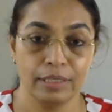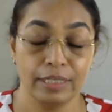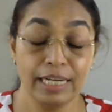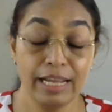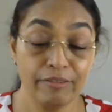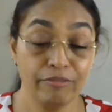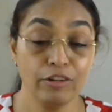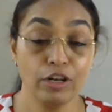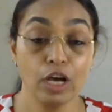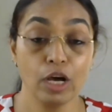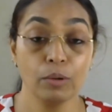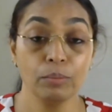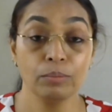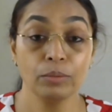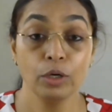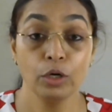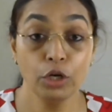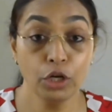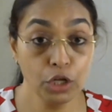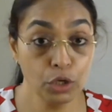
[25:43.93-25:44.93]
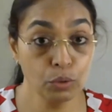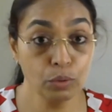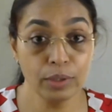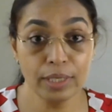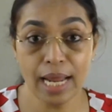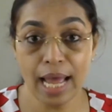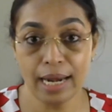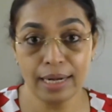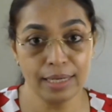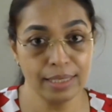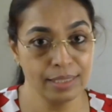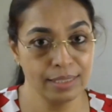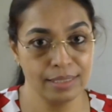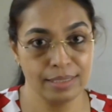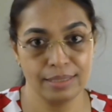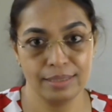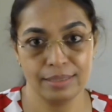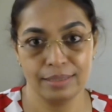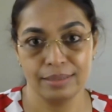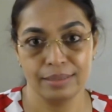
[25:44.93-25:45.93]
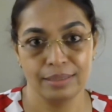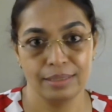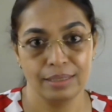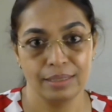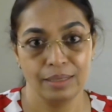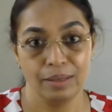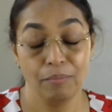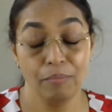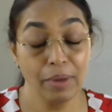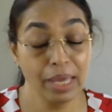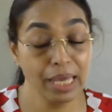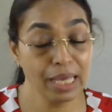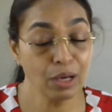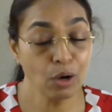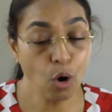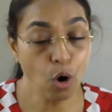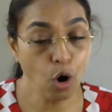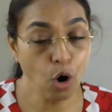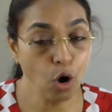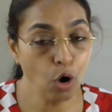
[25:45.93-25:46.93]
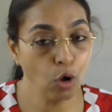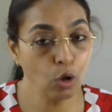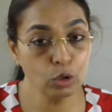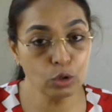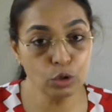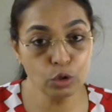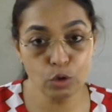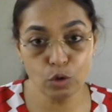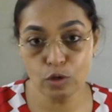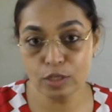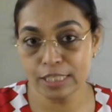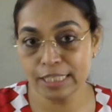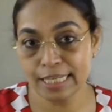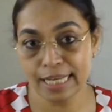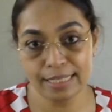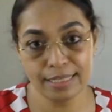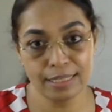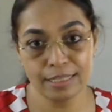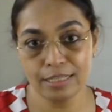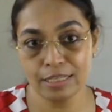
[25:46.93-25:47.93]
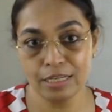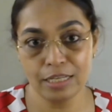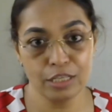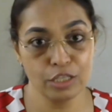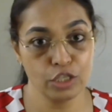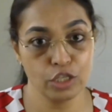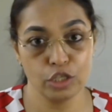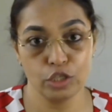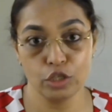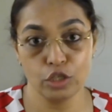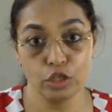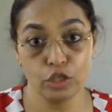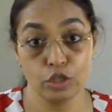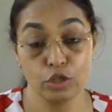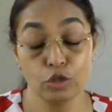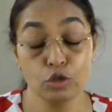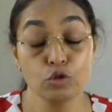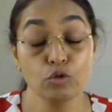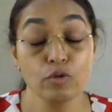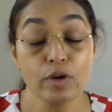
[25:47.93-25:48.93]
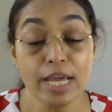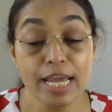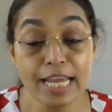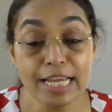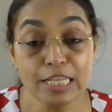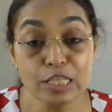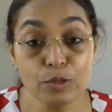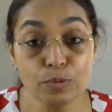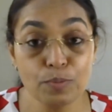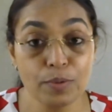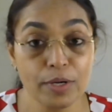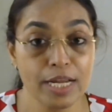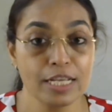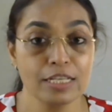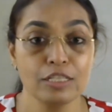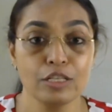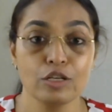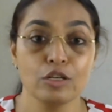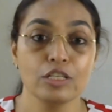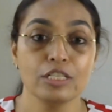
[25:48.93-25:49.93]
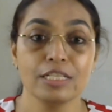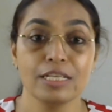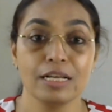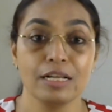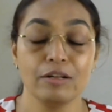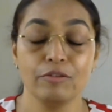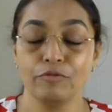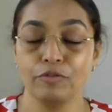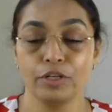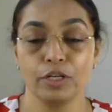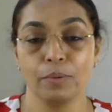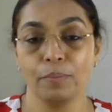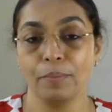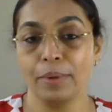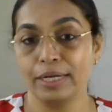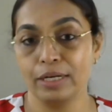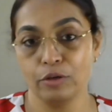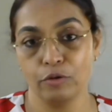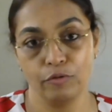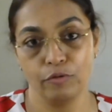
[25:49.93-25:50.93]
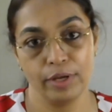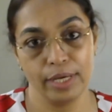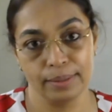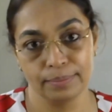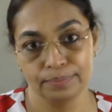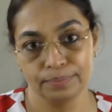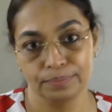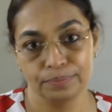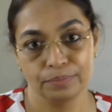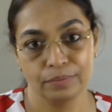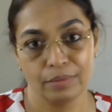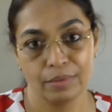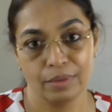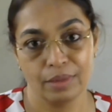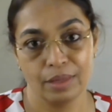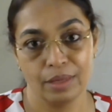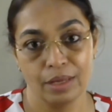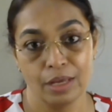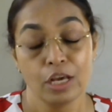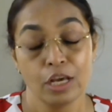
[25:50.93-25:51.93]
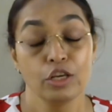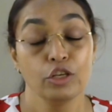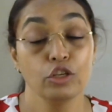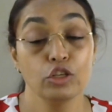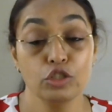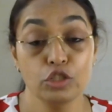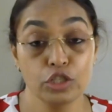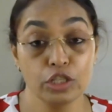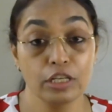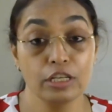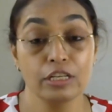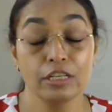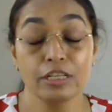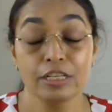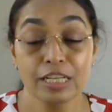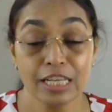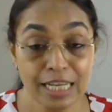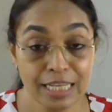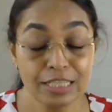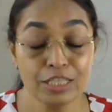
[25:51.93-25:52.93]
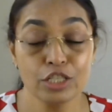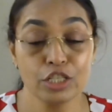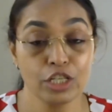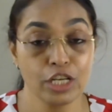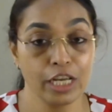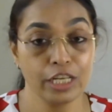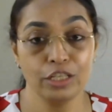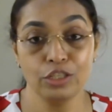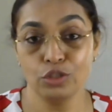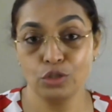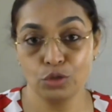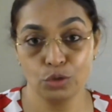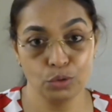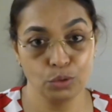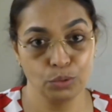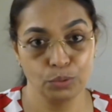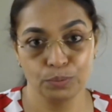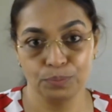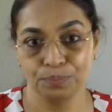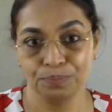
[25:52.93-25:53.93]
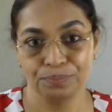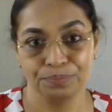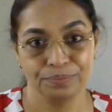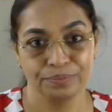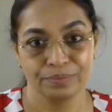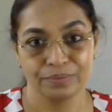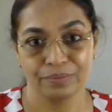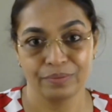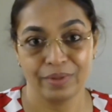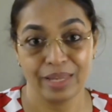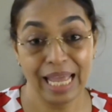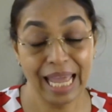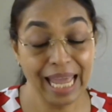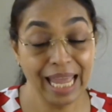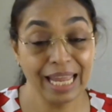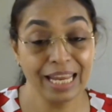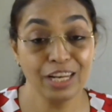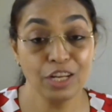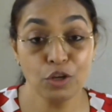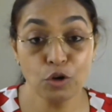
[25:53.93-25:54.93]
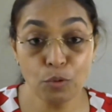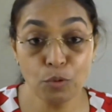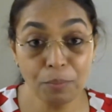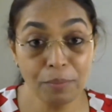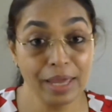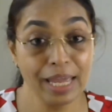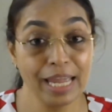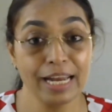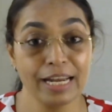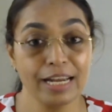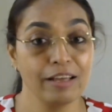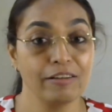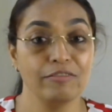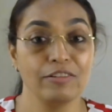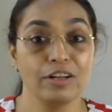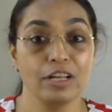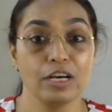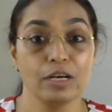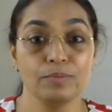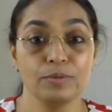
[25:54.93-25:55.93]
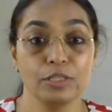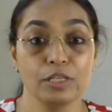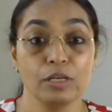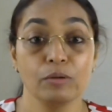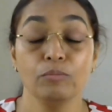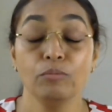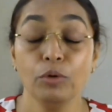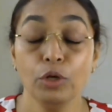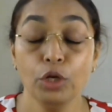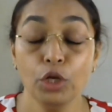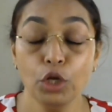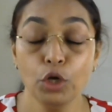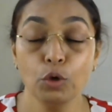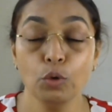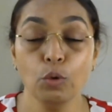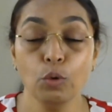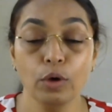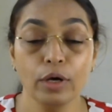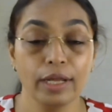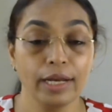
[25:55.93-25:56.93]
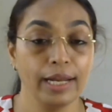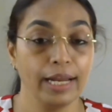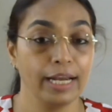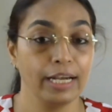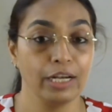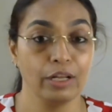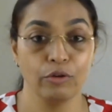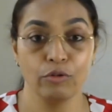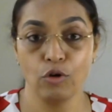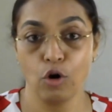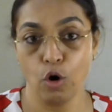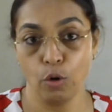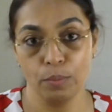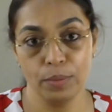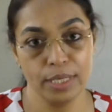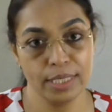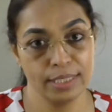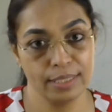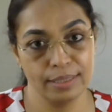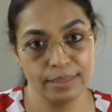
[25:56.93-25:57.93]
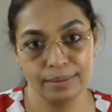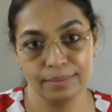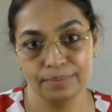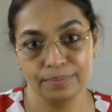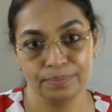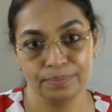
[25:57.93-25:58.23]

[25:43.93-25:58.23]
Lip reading: Develop new talents. Make all those necessary changes to express yourself in a better way. Your children can shine too. And you may develop some new creative hobbies.